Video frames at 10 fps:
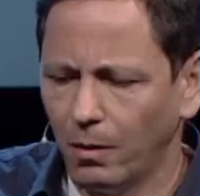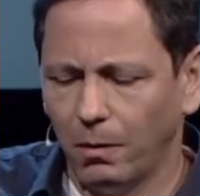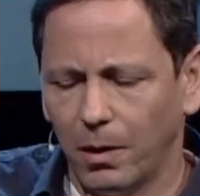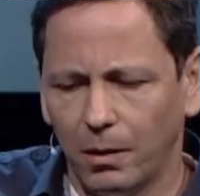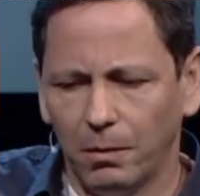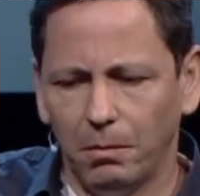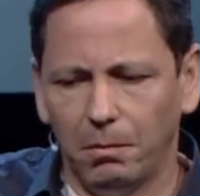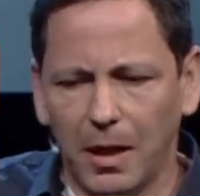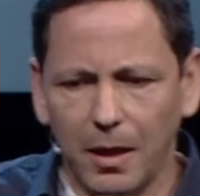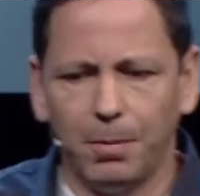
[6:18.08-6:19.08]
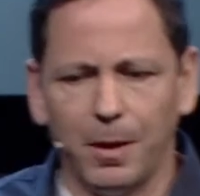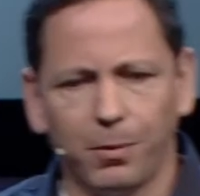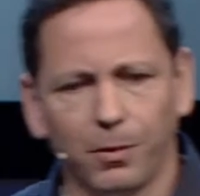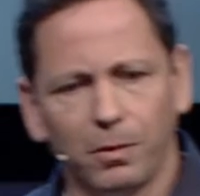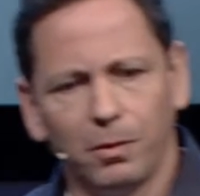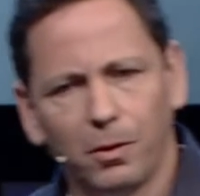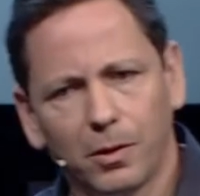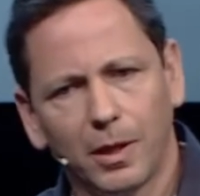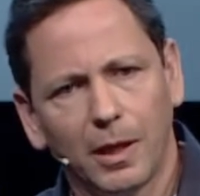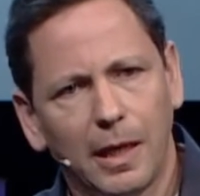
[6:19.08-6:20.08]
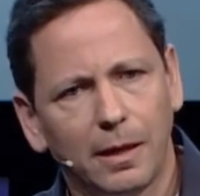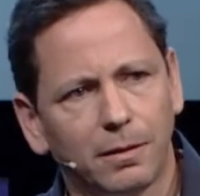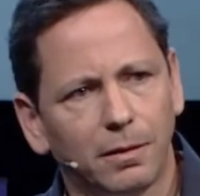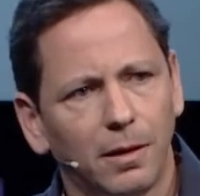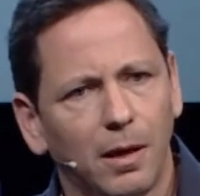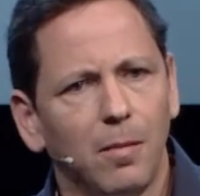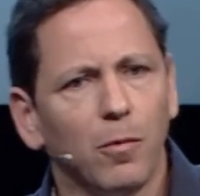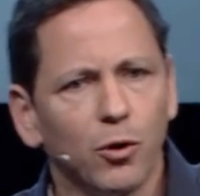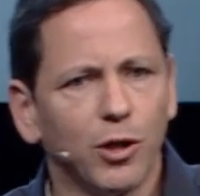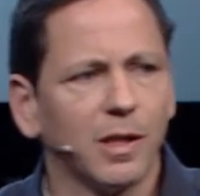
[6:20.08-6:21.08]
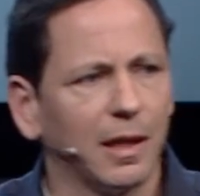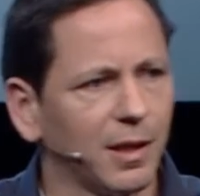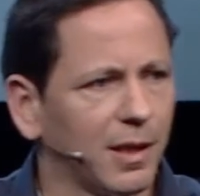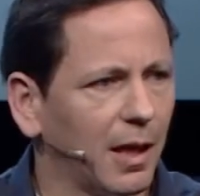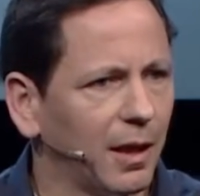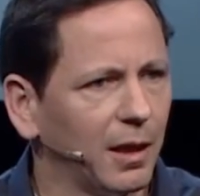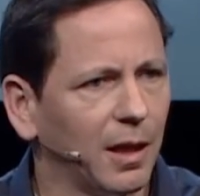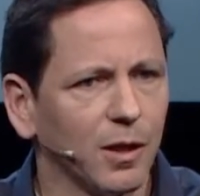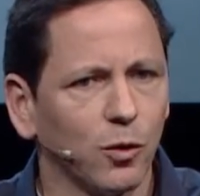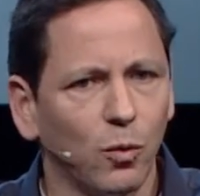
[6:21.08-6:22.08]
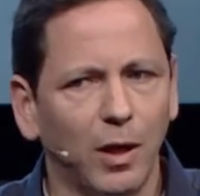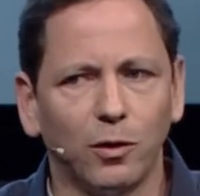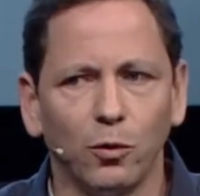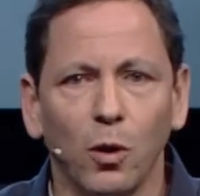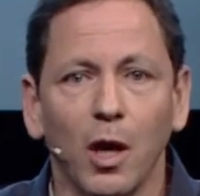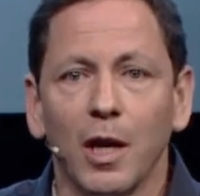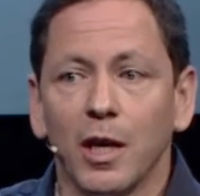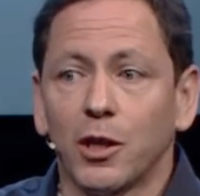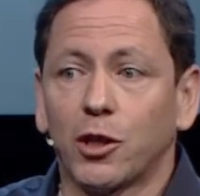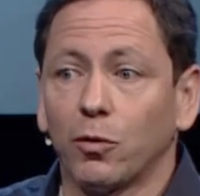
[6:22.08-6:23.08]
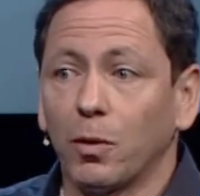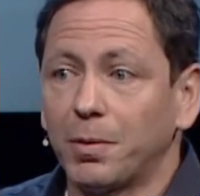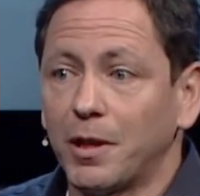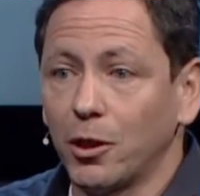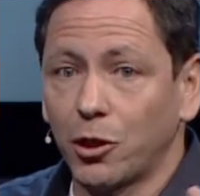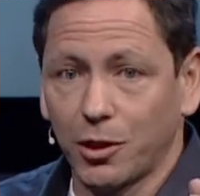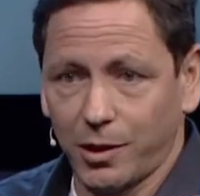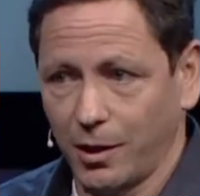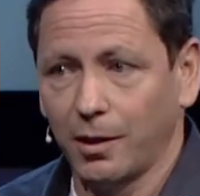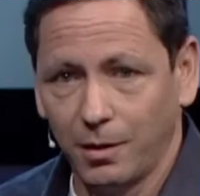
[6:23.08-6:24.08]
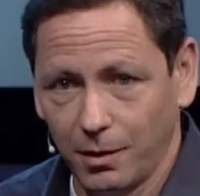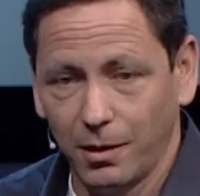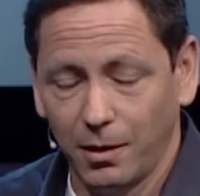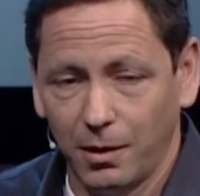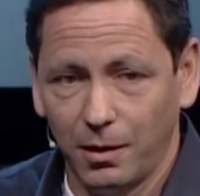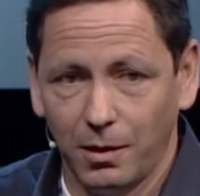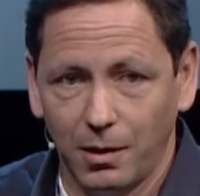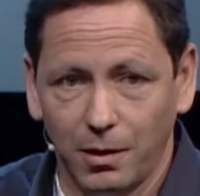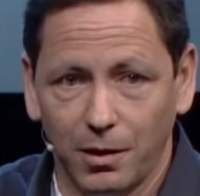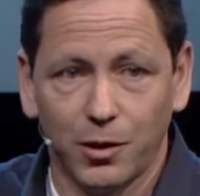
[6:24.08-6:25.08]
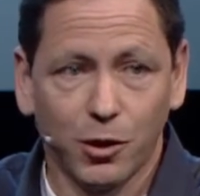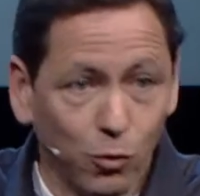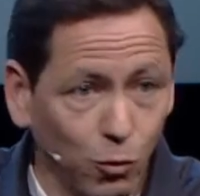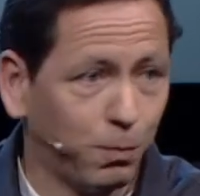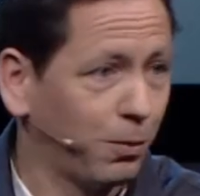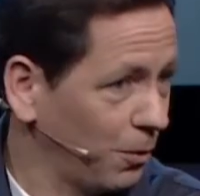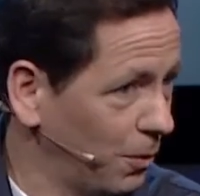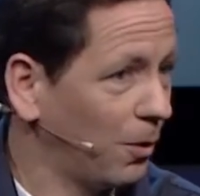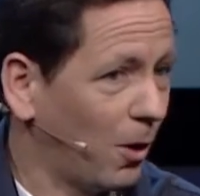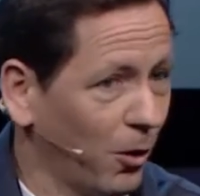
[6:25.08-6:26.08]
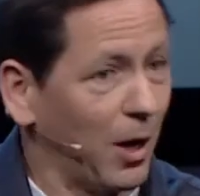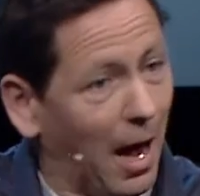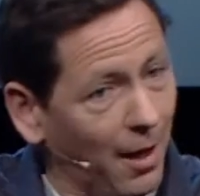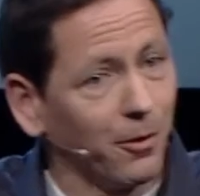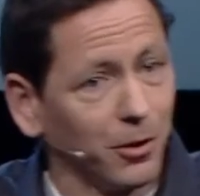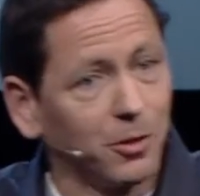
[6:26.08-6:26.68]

while many people look at emotions understanding as a way to surreptitiously snoop on others'